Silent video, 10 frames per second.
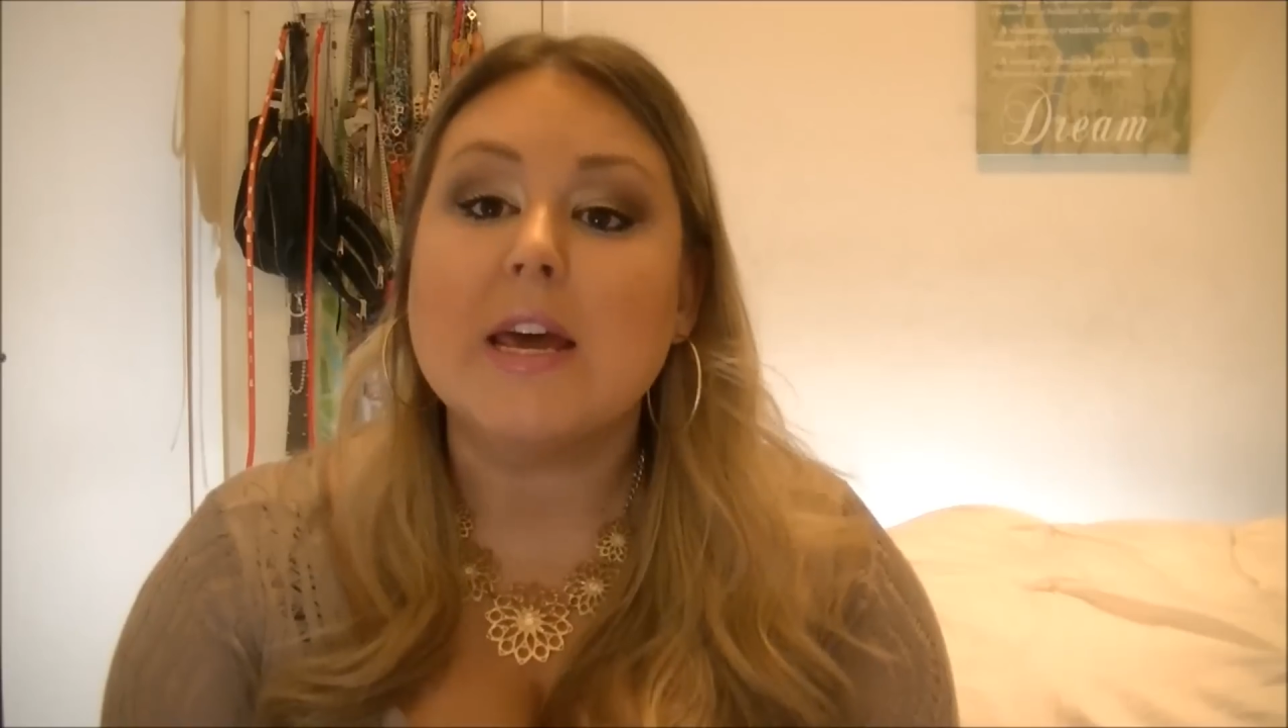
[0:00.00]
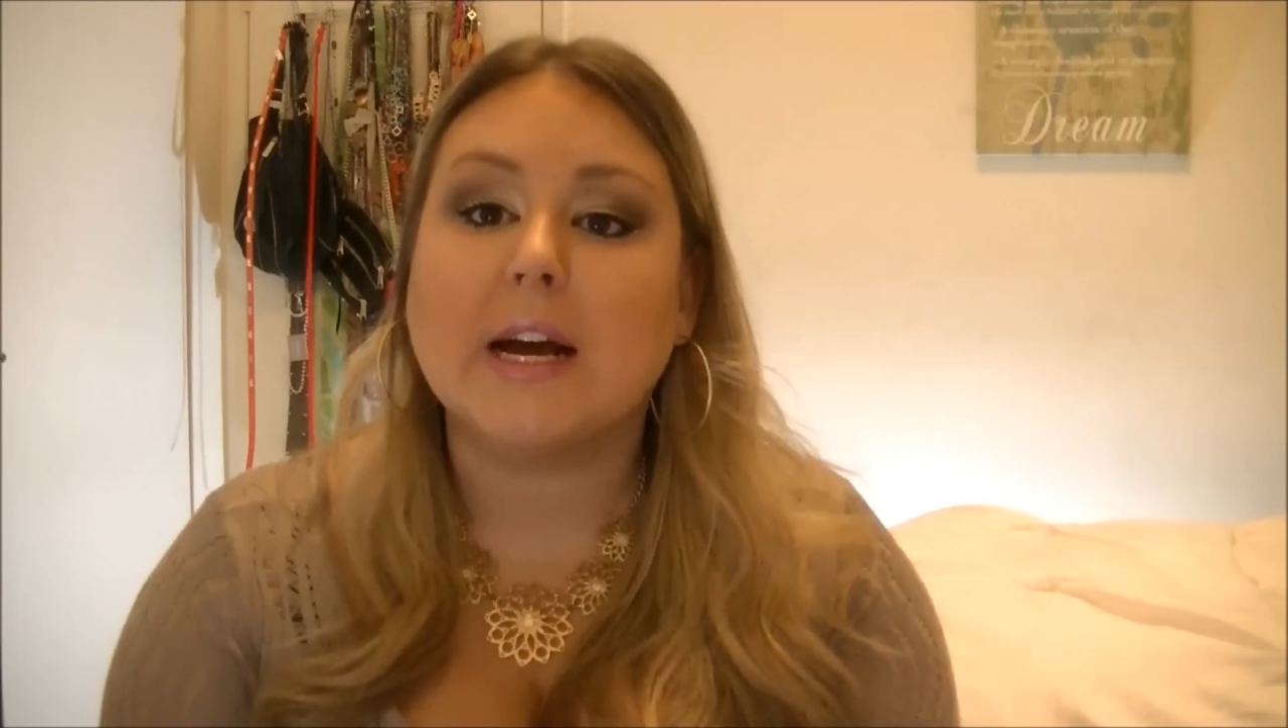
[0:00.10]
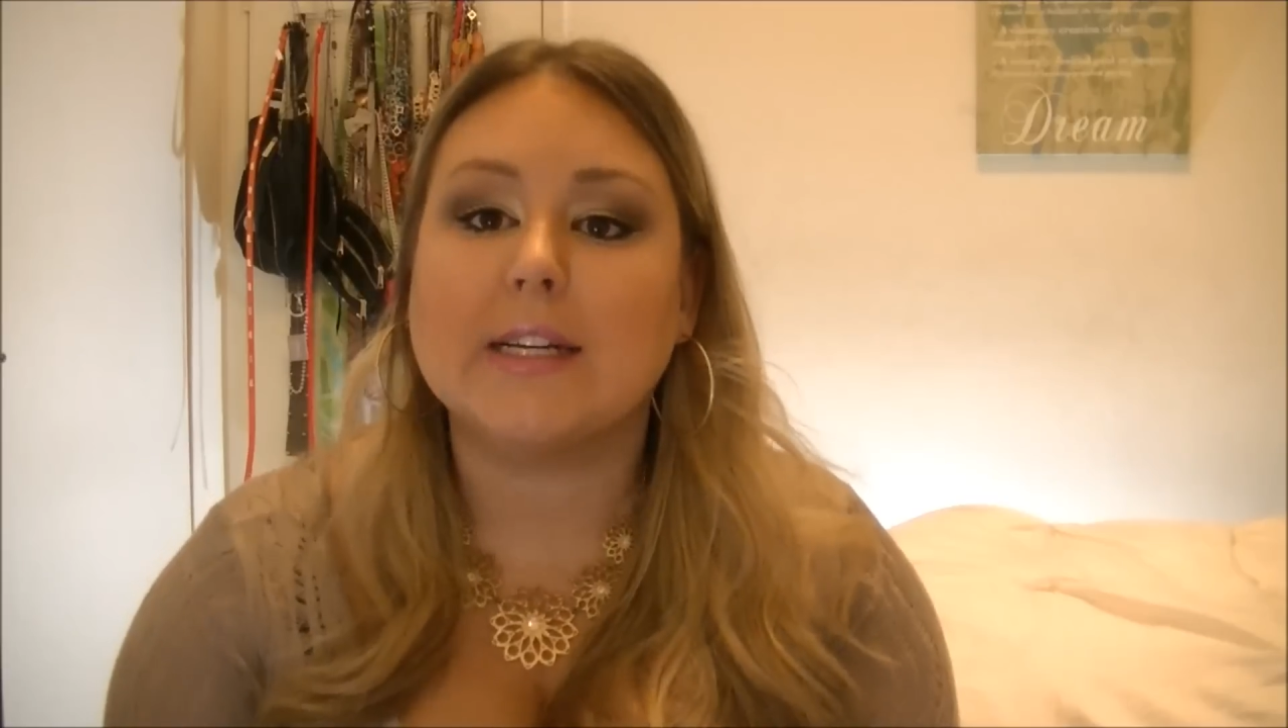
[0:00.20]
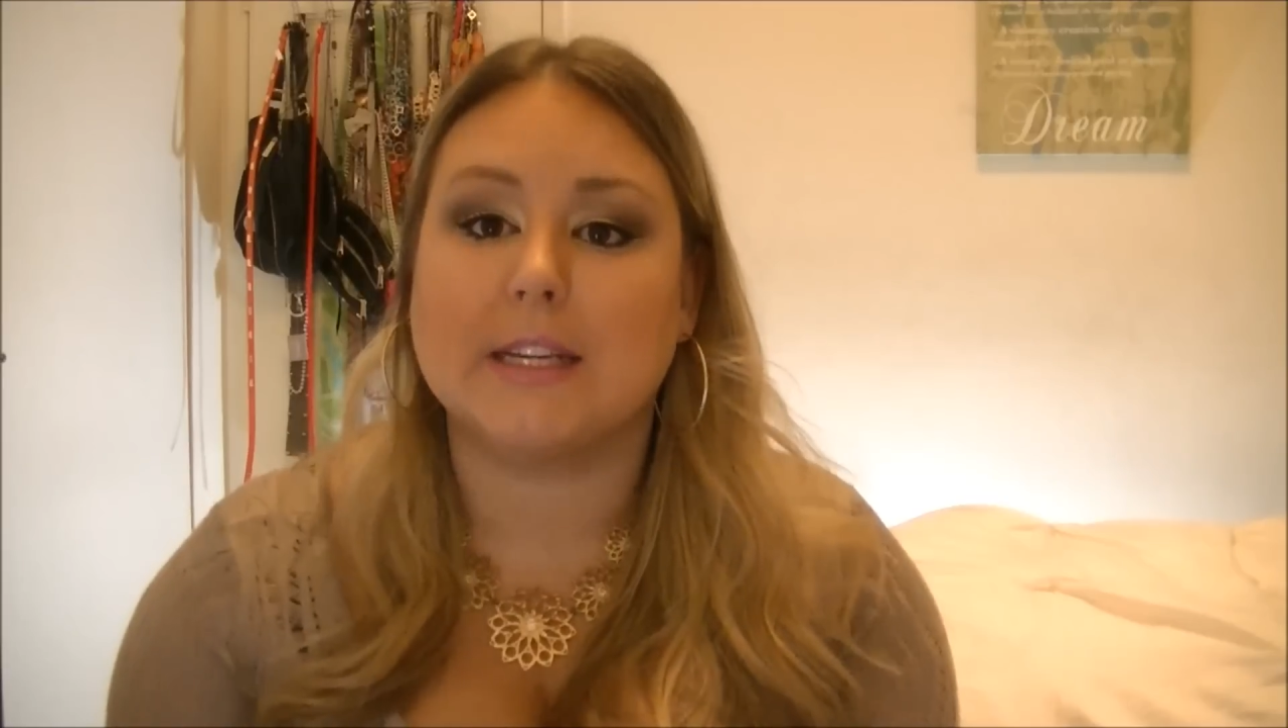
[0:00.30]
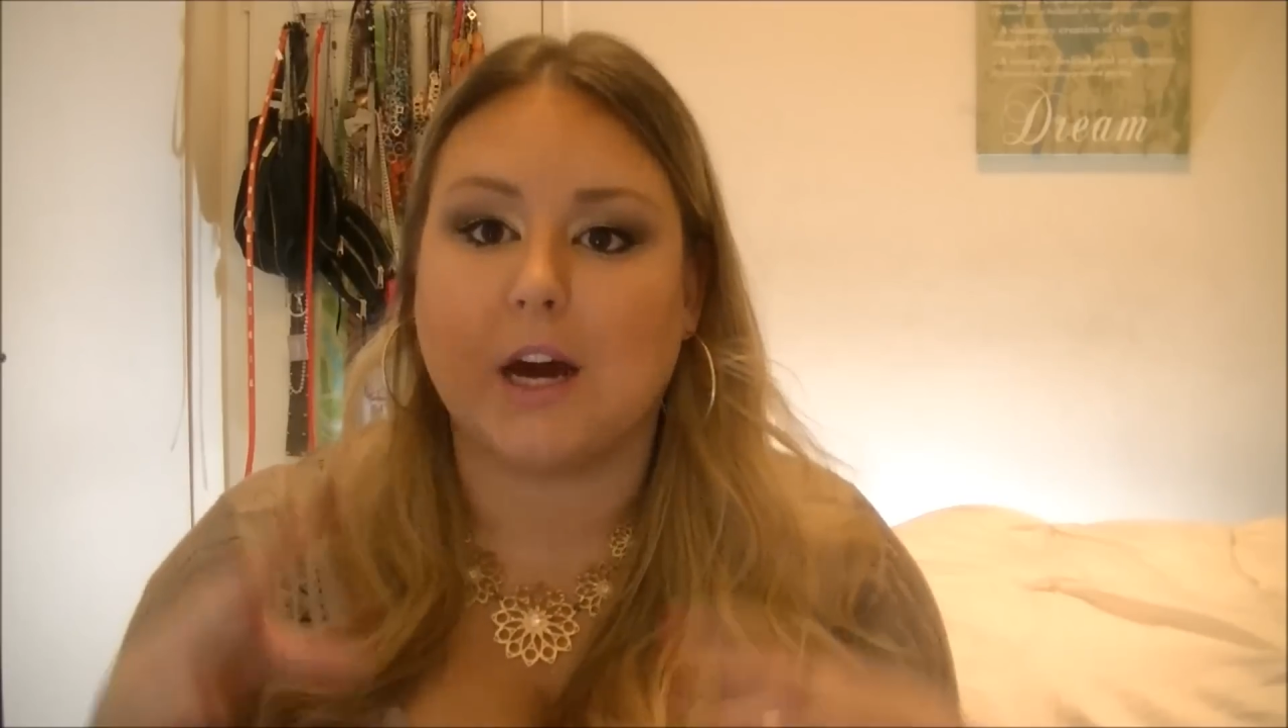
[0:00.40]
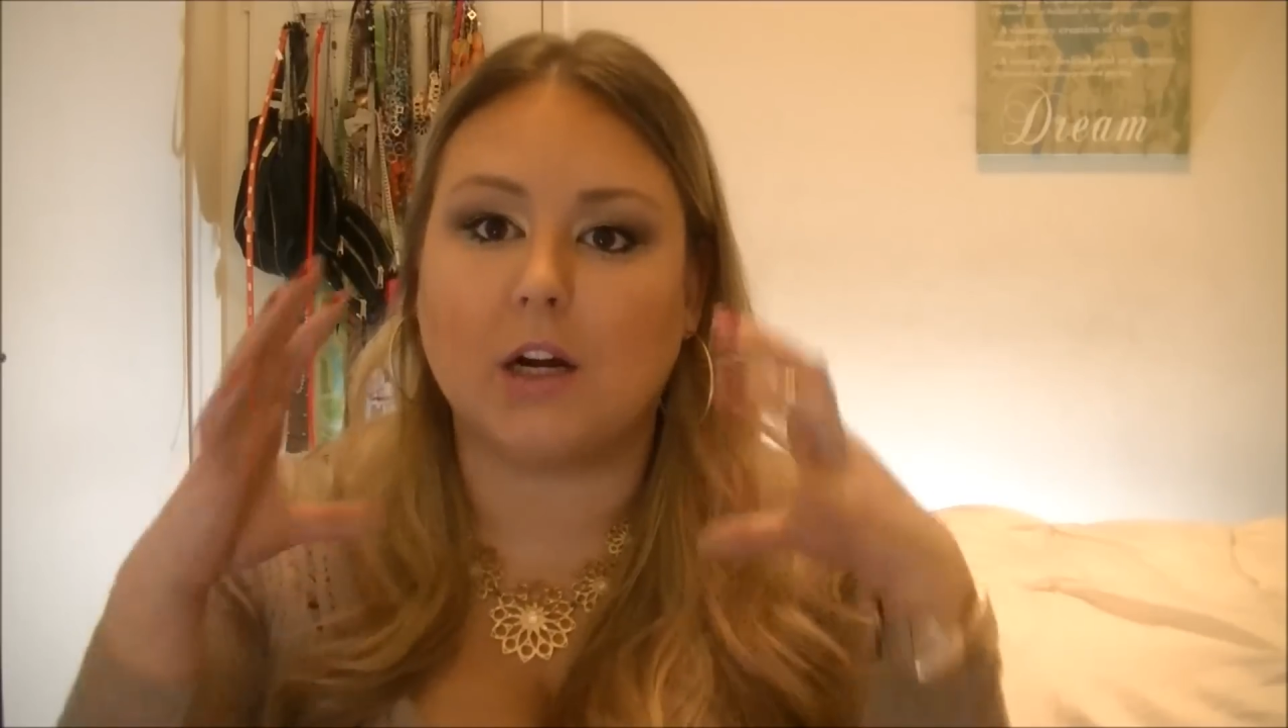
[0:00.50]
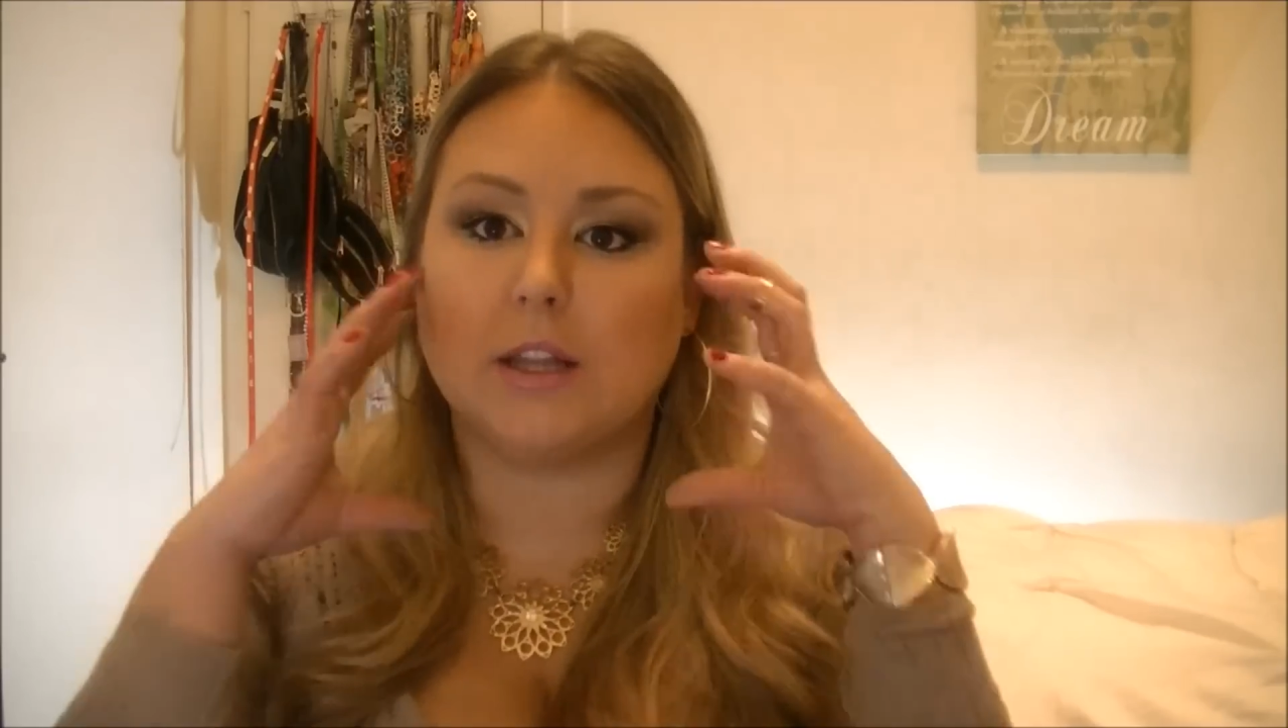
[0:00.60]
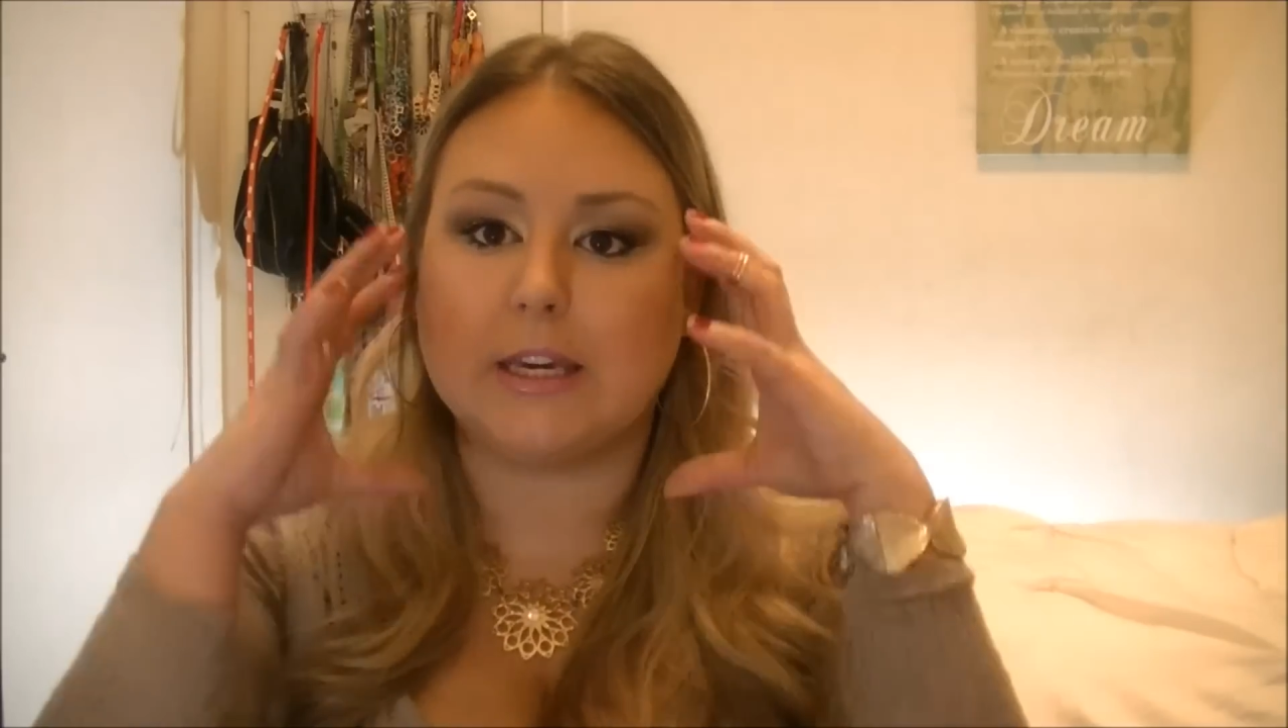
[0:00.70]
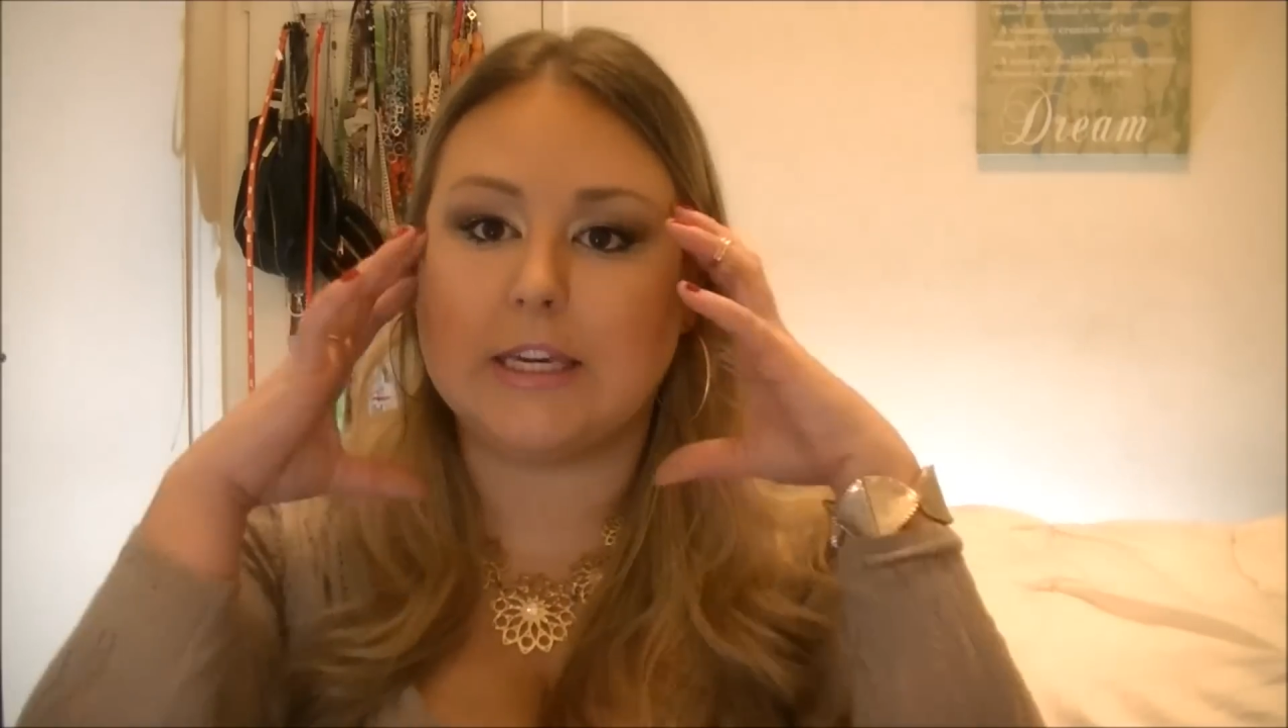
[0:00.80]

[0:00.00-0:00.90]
because it kind of like